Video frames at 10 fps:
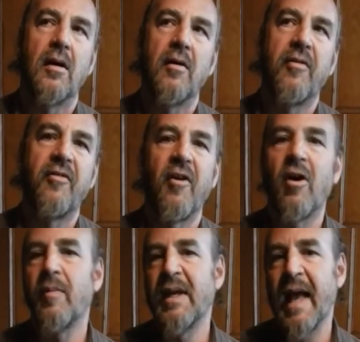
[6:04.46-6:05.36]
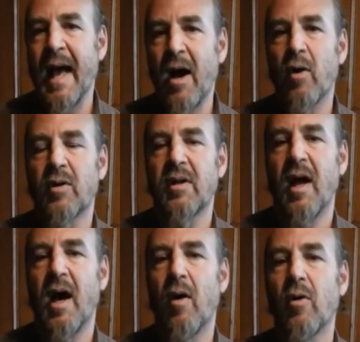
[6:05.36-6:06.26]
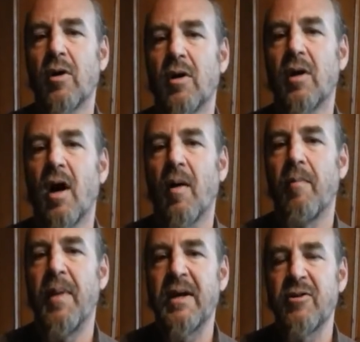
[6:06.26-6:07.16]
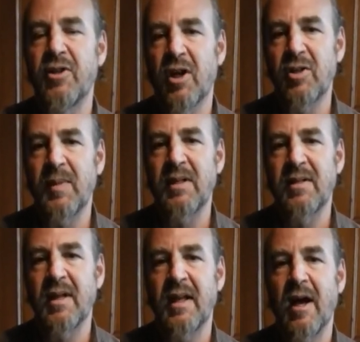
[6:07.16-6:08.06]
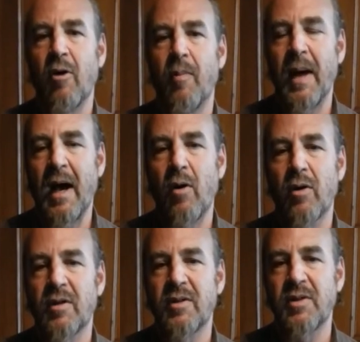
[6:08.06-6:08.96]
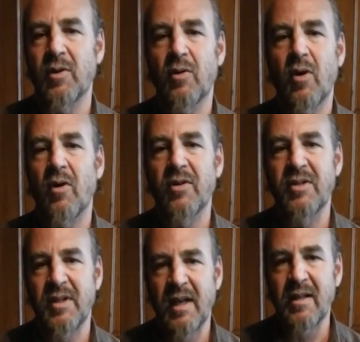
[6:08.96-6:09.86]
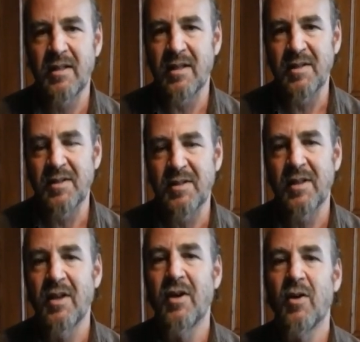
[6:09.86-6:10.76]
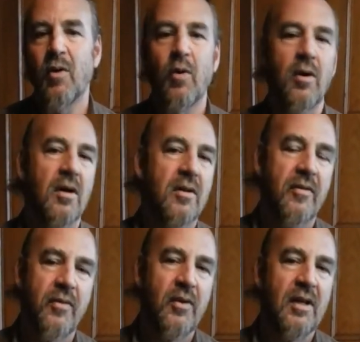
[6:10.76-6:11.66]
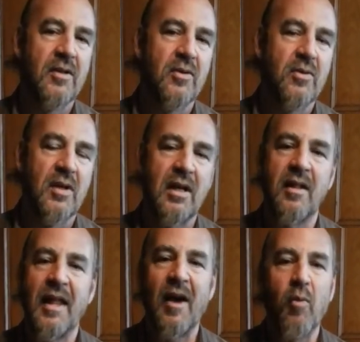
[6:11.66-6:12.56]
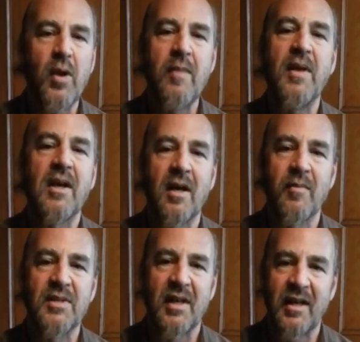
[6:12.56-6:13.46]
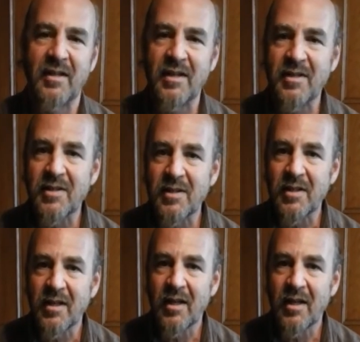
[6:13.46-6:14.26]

farming out our better judgment and our power to so-called scientists or the food industry, that we become scientists.